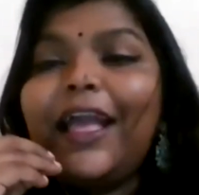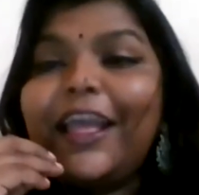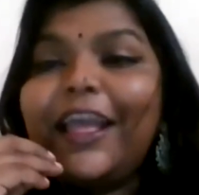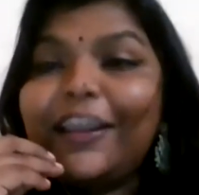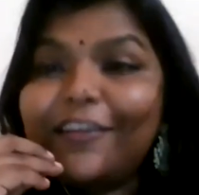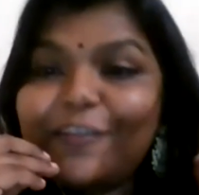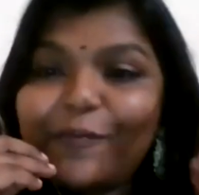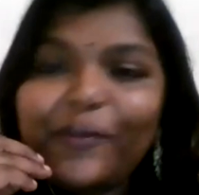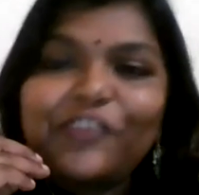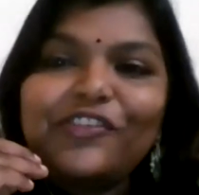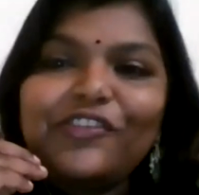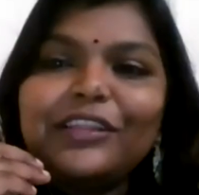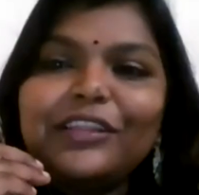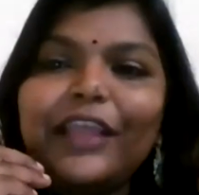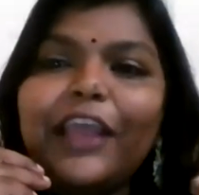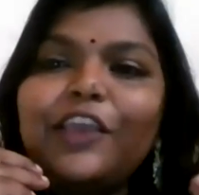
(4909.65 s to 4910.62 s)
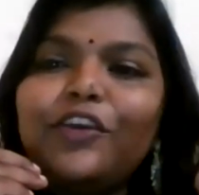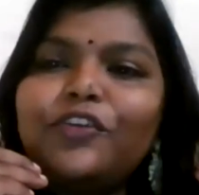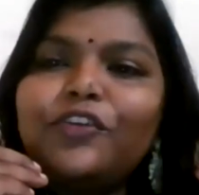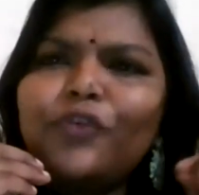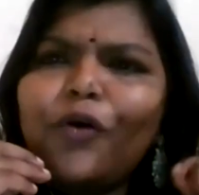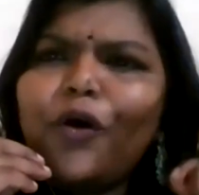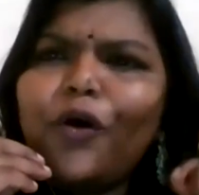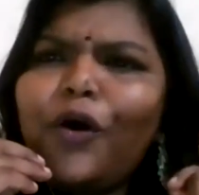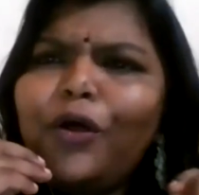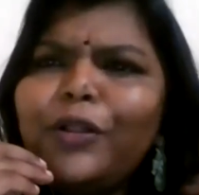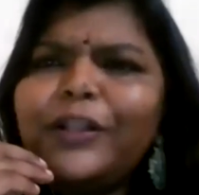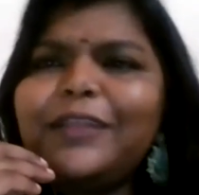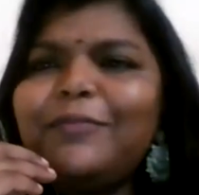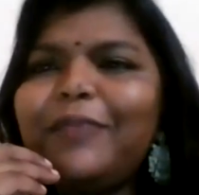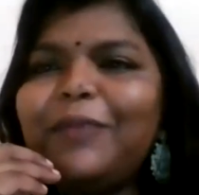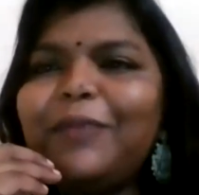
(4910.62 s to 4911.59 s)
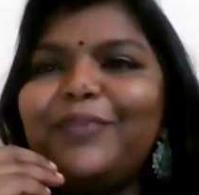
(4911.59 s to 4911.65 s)
And a special thank you to all
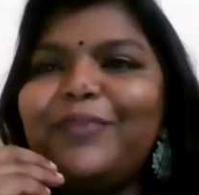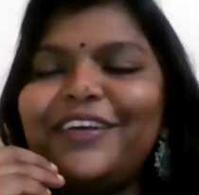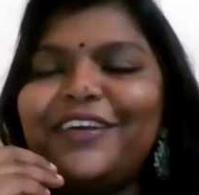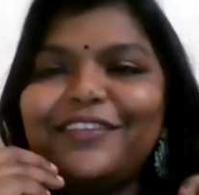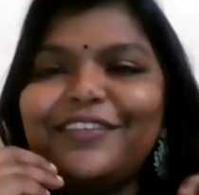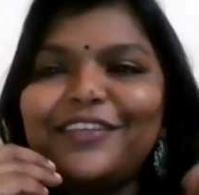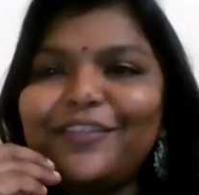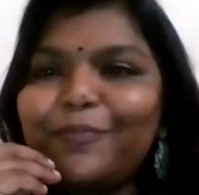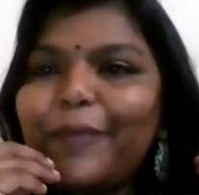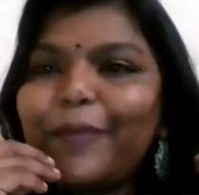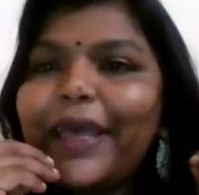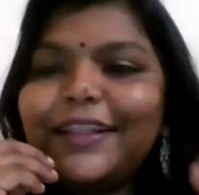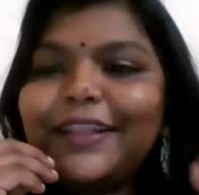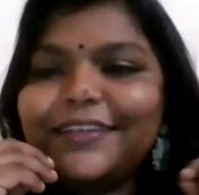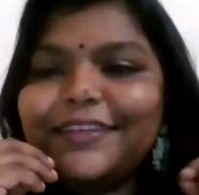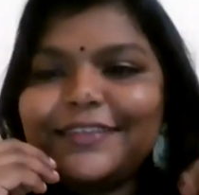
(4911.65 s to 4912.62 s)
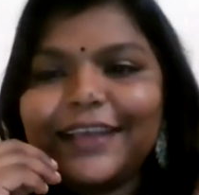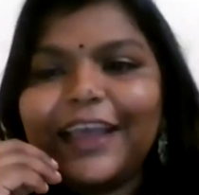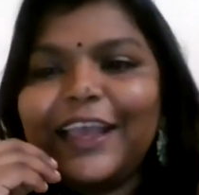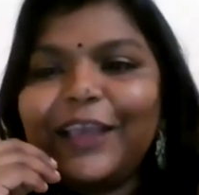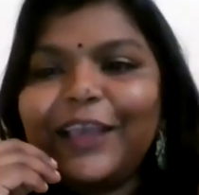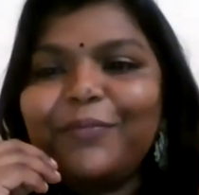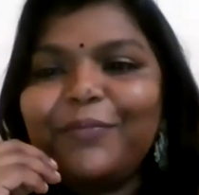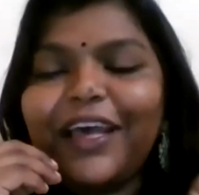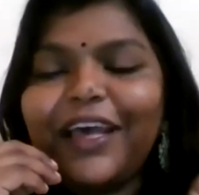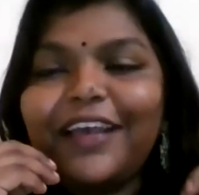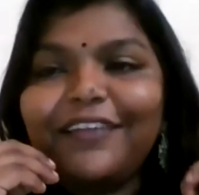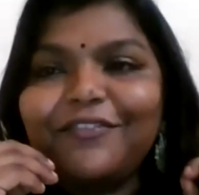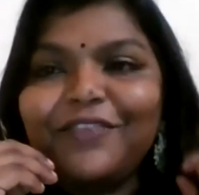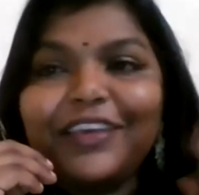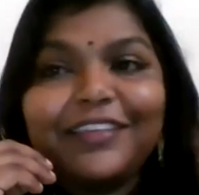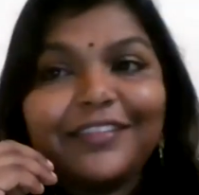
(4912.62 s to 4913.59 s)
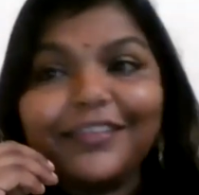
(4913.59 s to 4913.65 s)
the members. Despite the time,
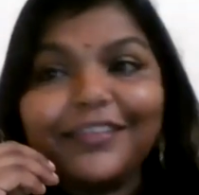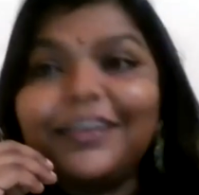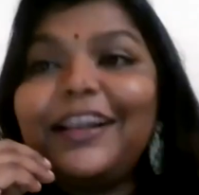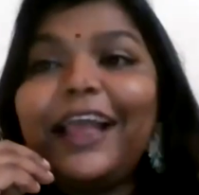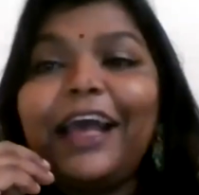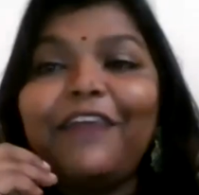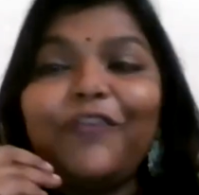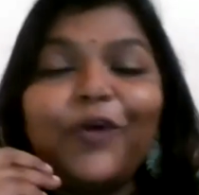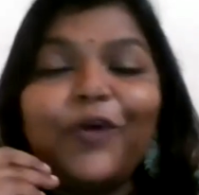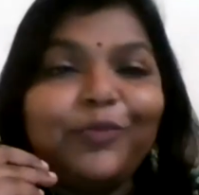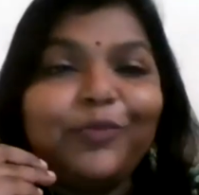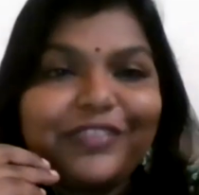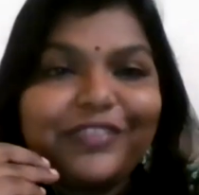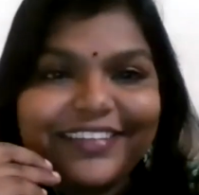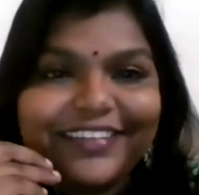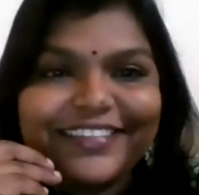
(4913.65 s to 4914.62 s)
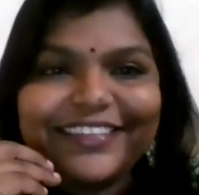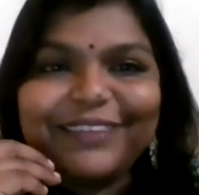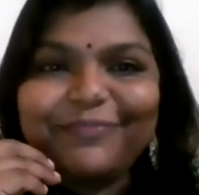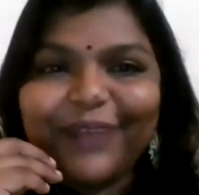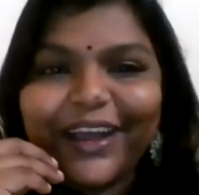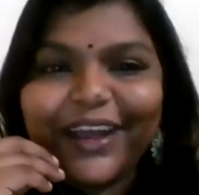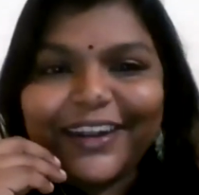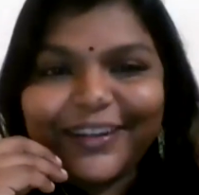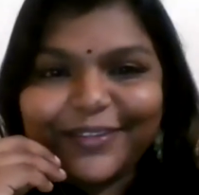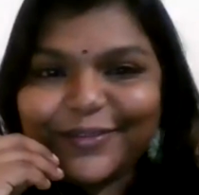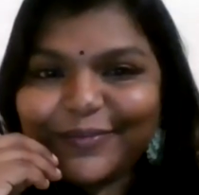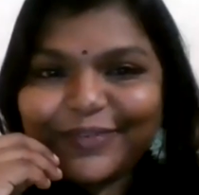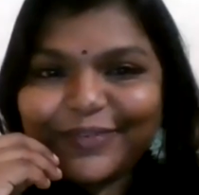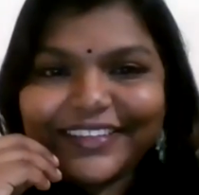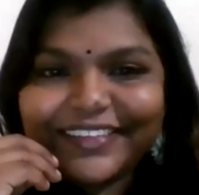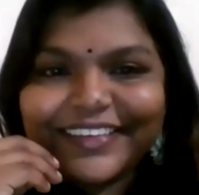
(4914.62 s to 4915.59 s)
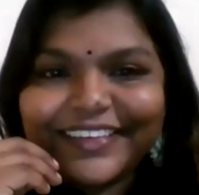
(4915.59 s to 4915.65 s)
we still have almost 60
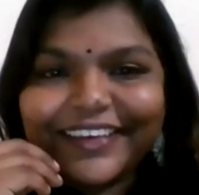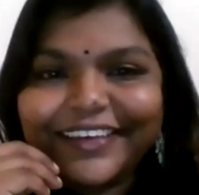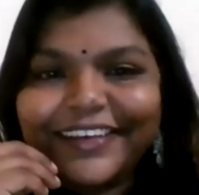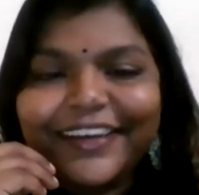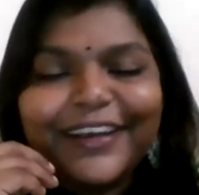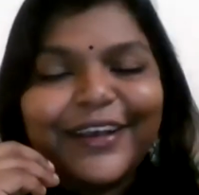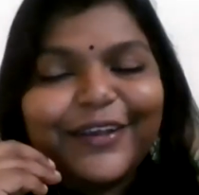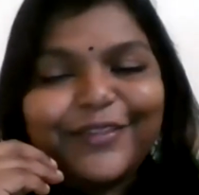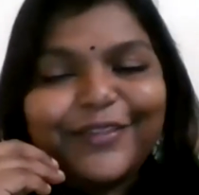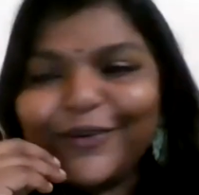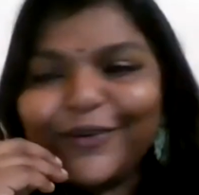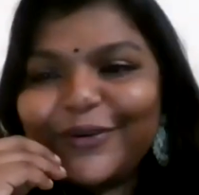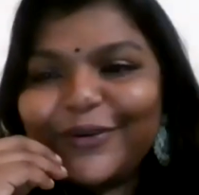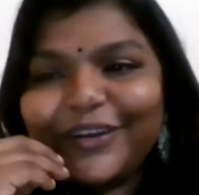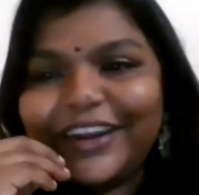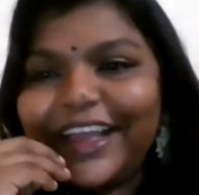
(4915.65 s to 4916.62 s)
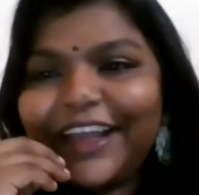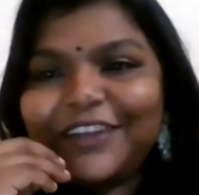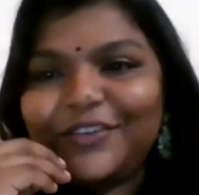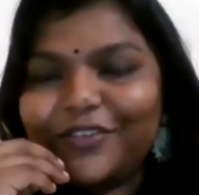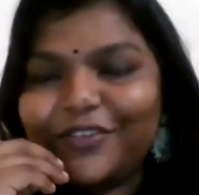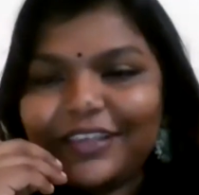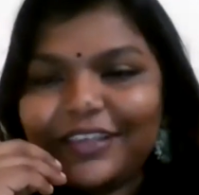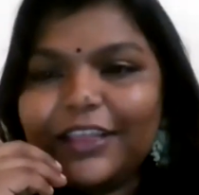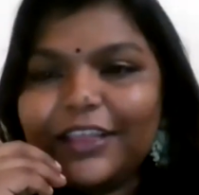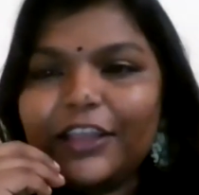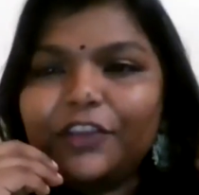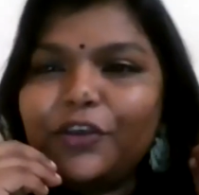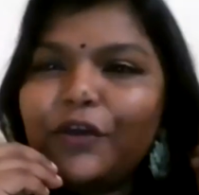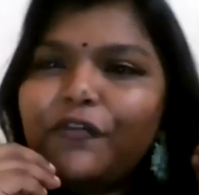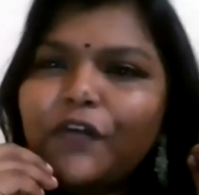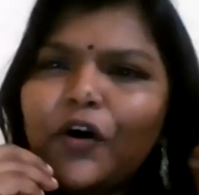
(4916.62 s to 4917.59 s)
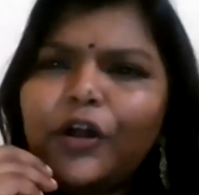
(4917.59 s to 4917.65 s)
participants here. So glad to see that
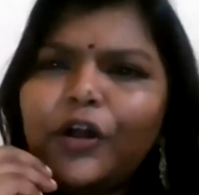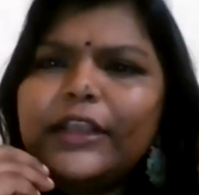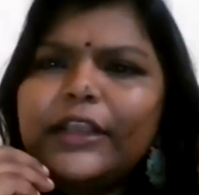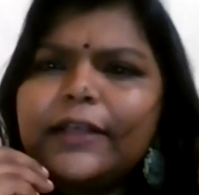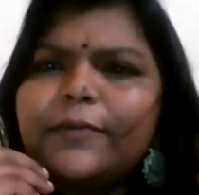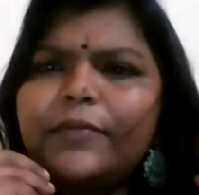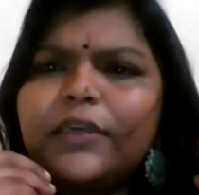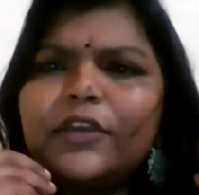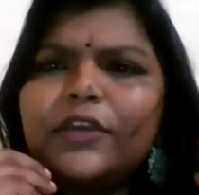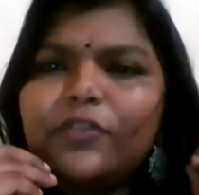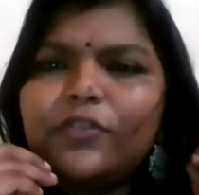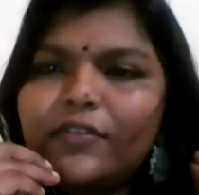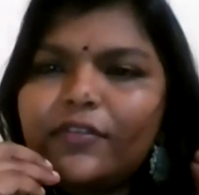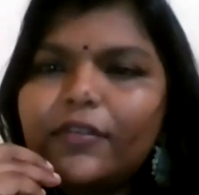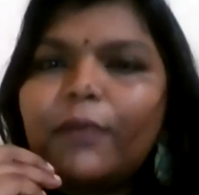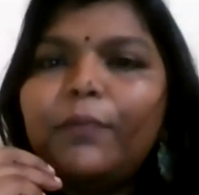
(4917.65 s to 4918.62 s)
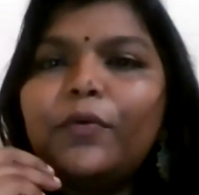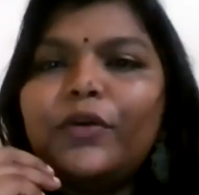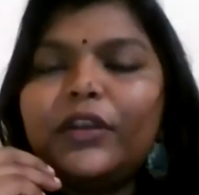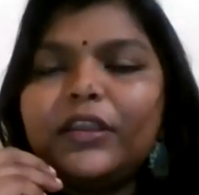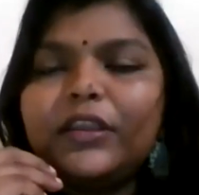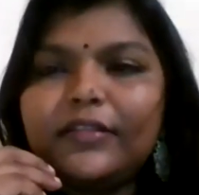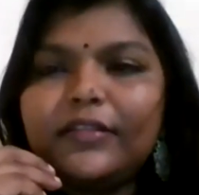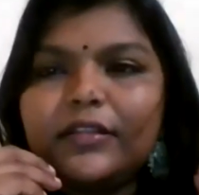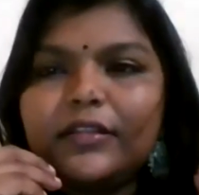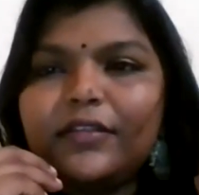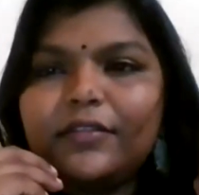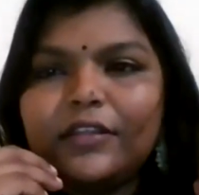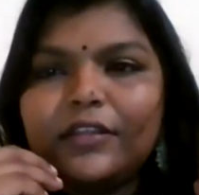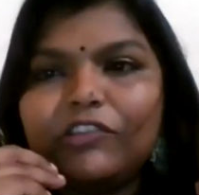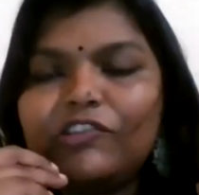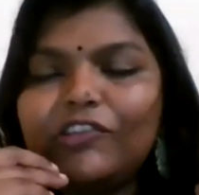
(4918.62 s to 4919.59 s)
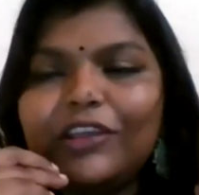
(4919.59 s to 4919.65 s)
you have all come here to support us in this
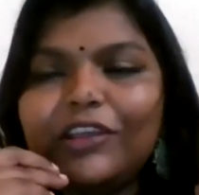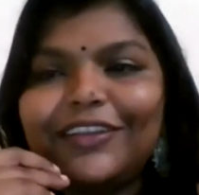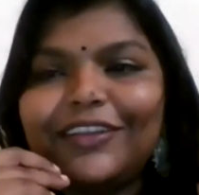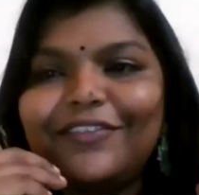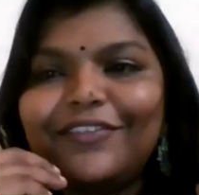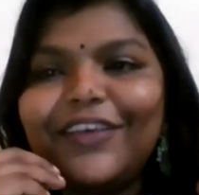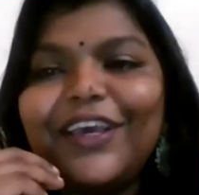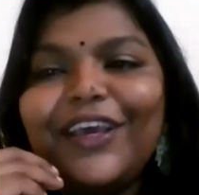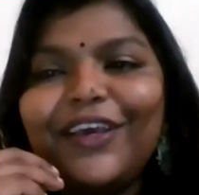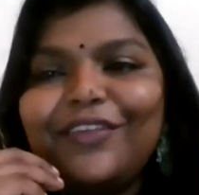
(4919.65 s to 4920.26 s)
initiative.